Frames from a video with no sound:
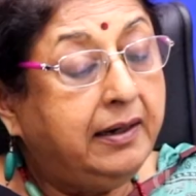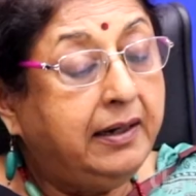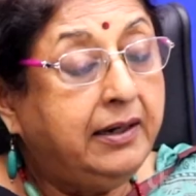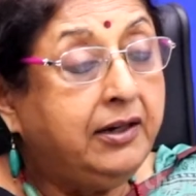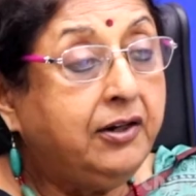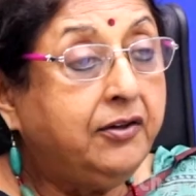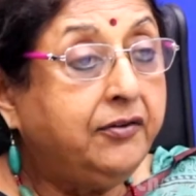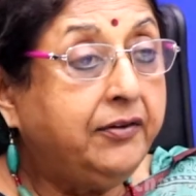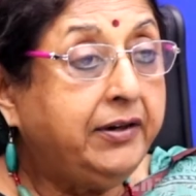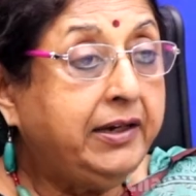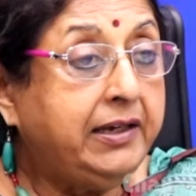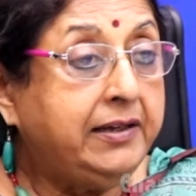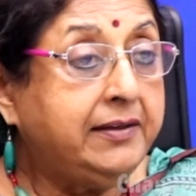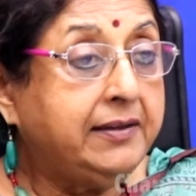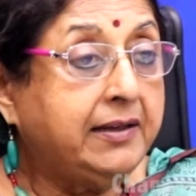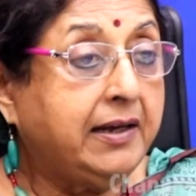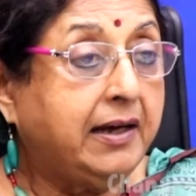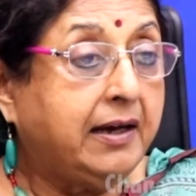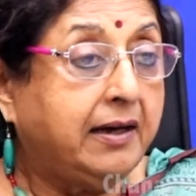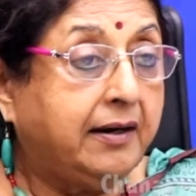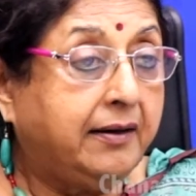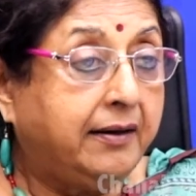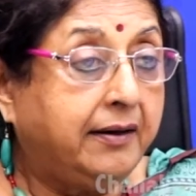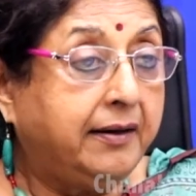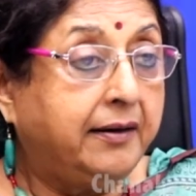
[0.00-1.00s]
increase
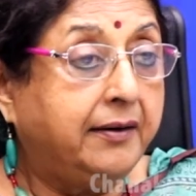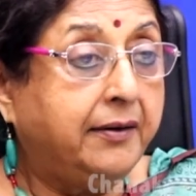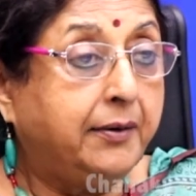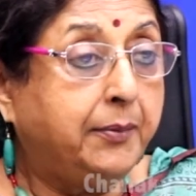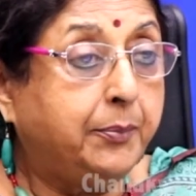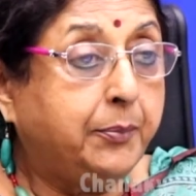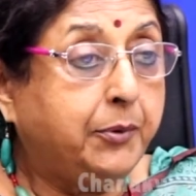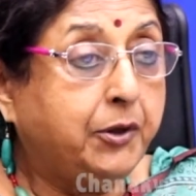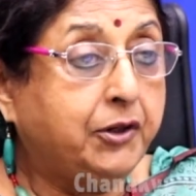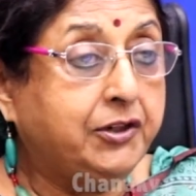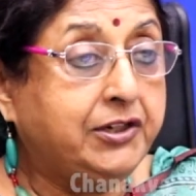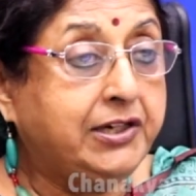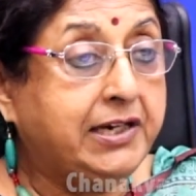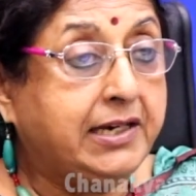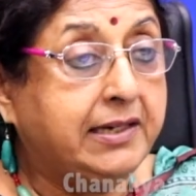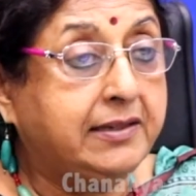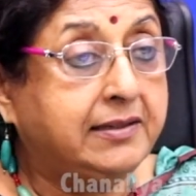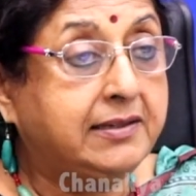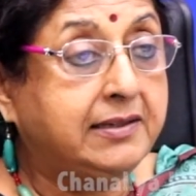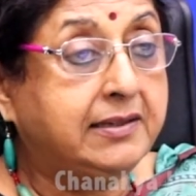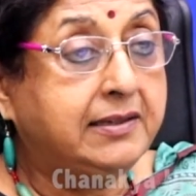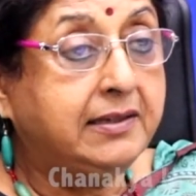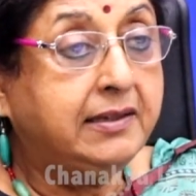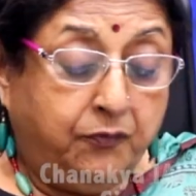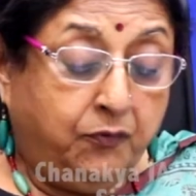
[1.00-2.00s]
our
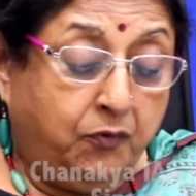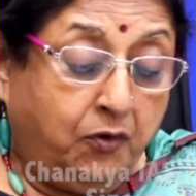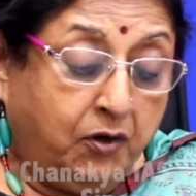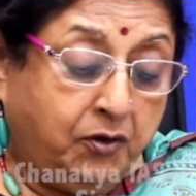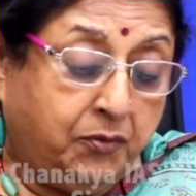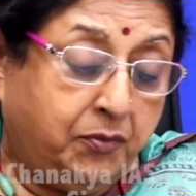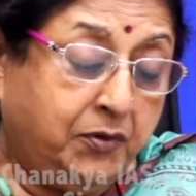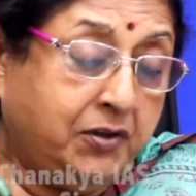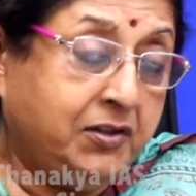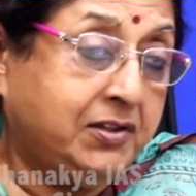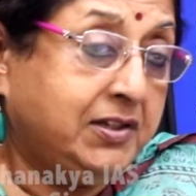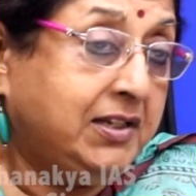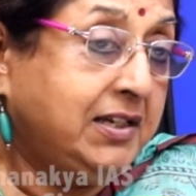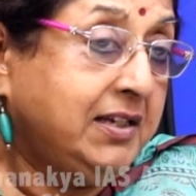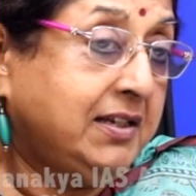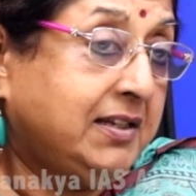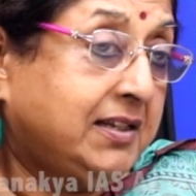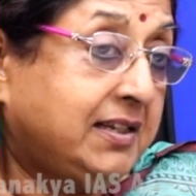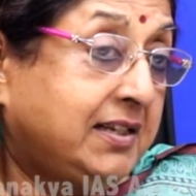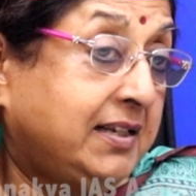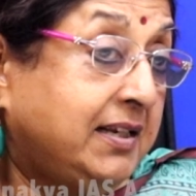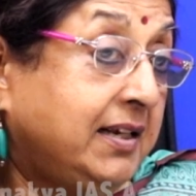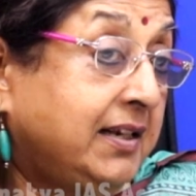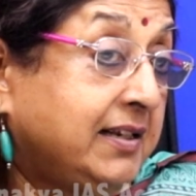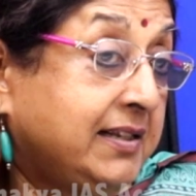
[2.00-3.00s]
protests. What was
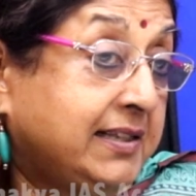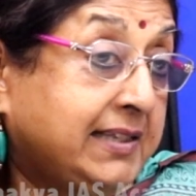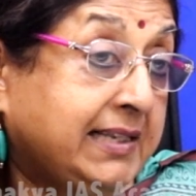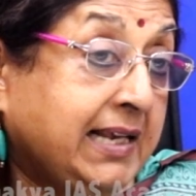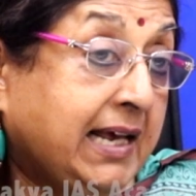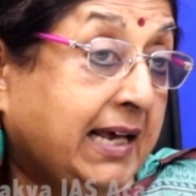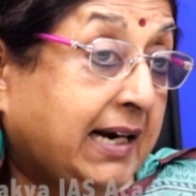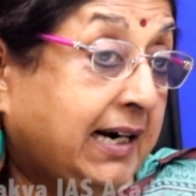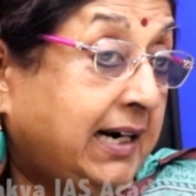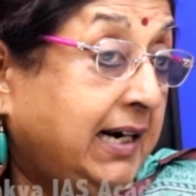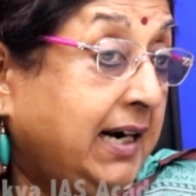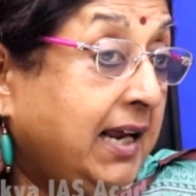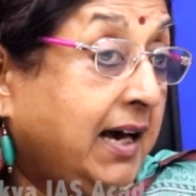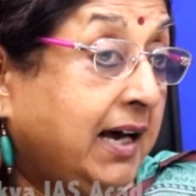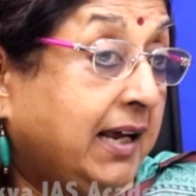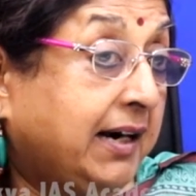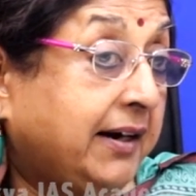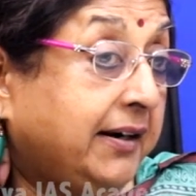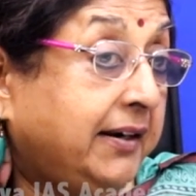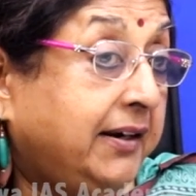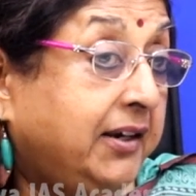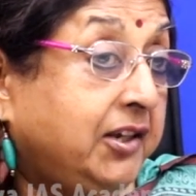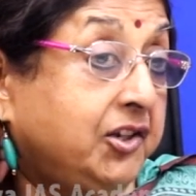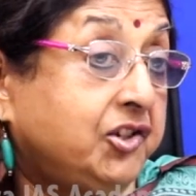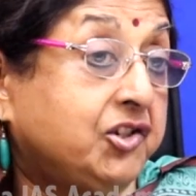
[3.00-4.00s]
this Sarna
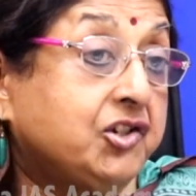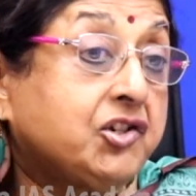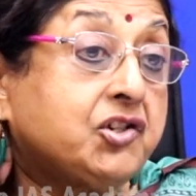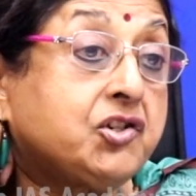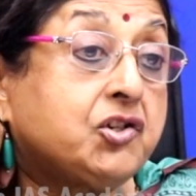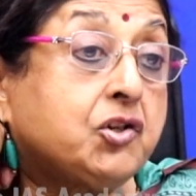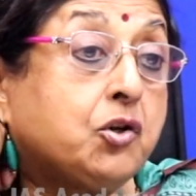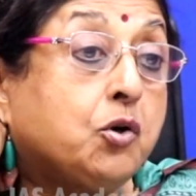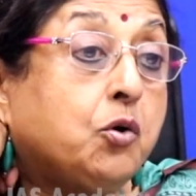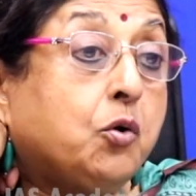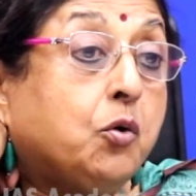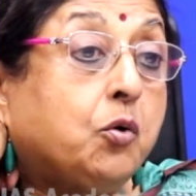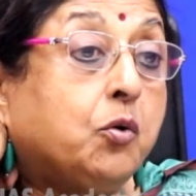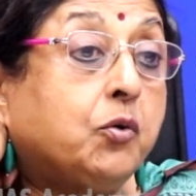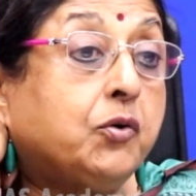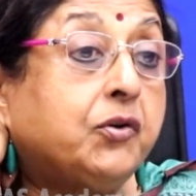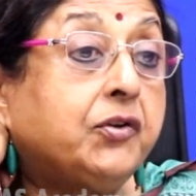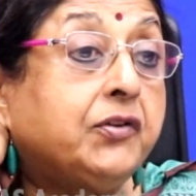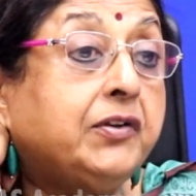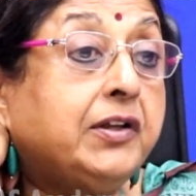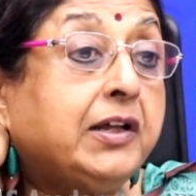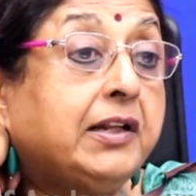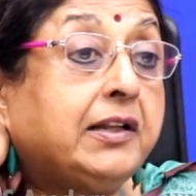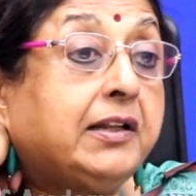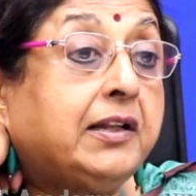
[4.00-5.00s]
religious
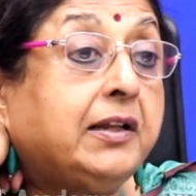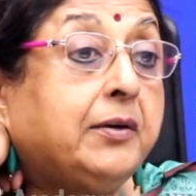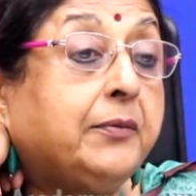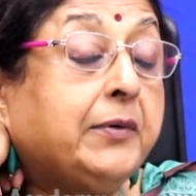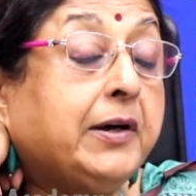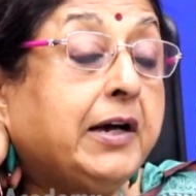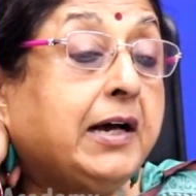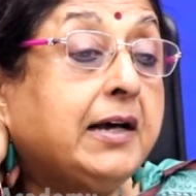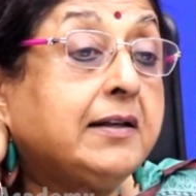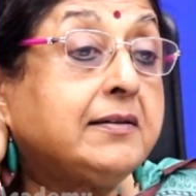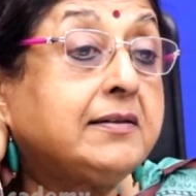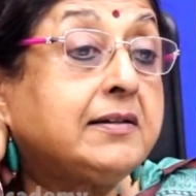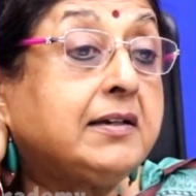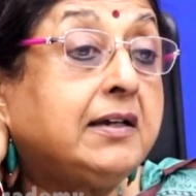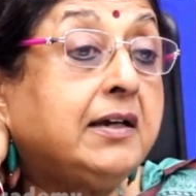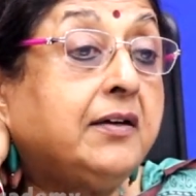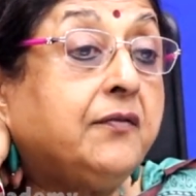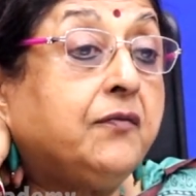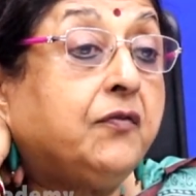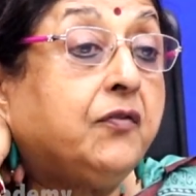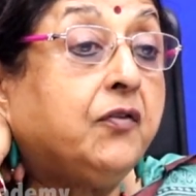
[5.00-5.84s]
code that they were asking